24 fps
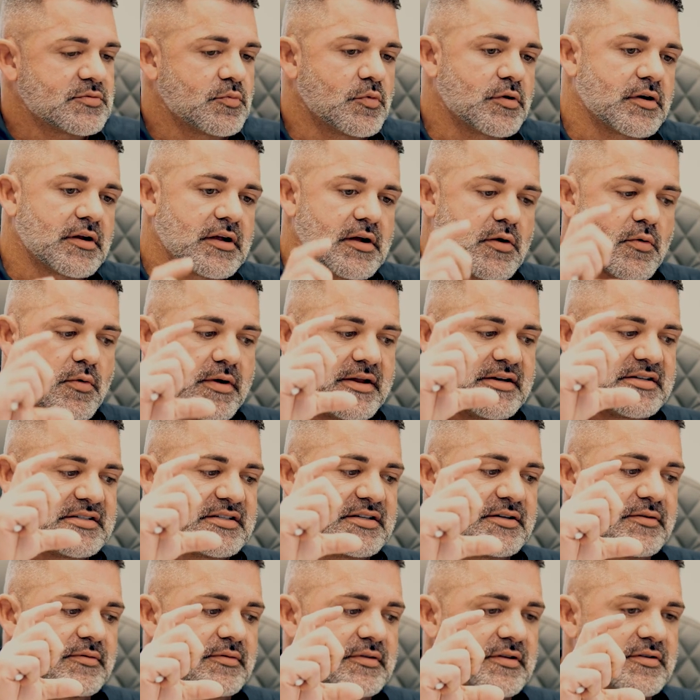there's going
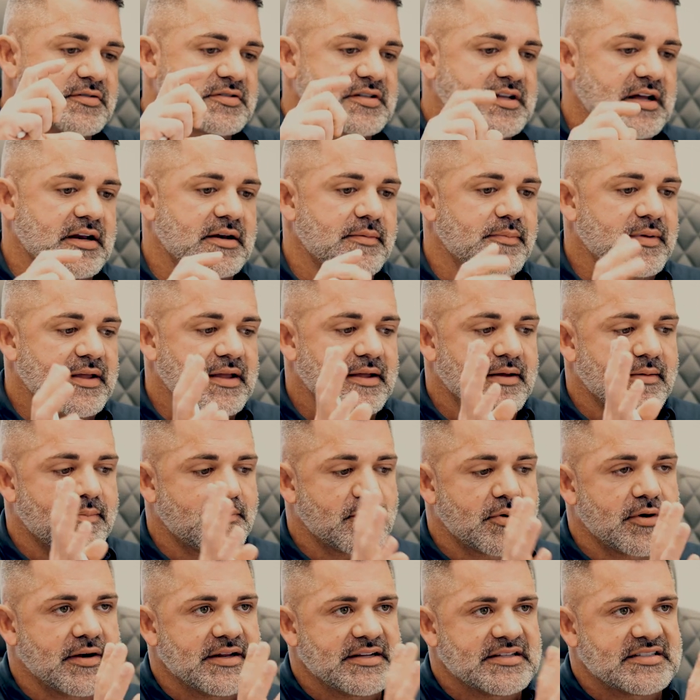to be a
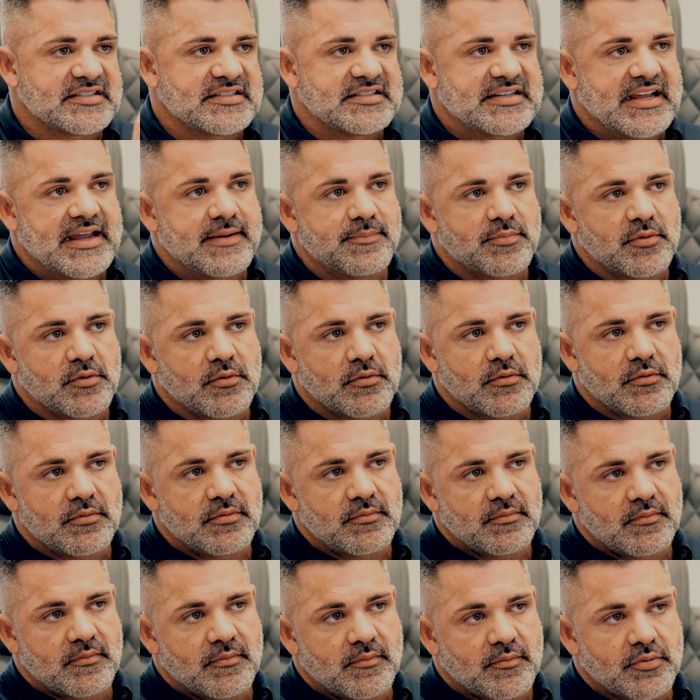pretty
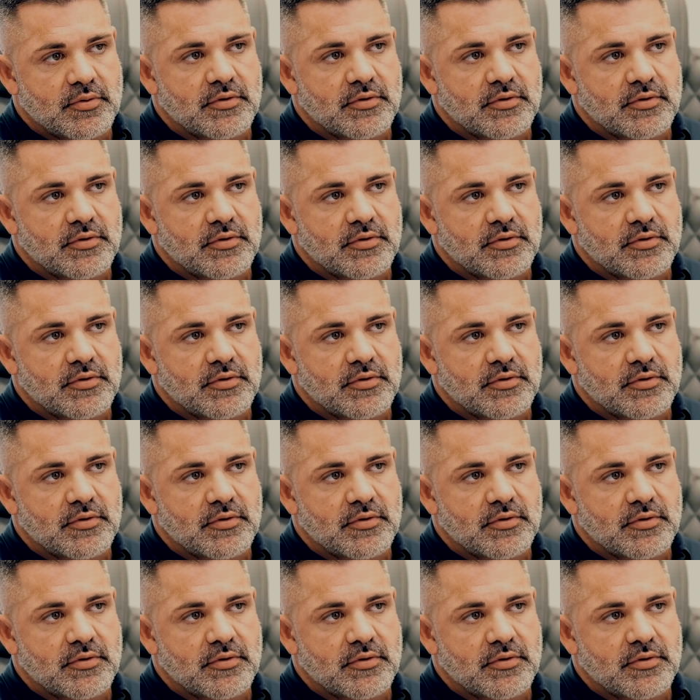staple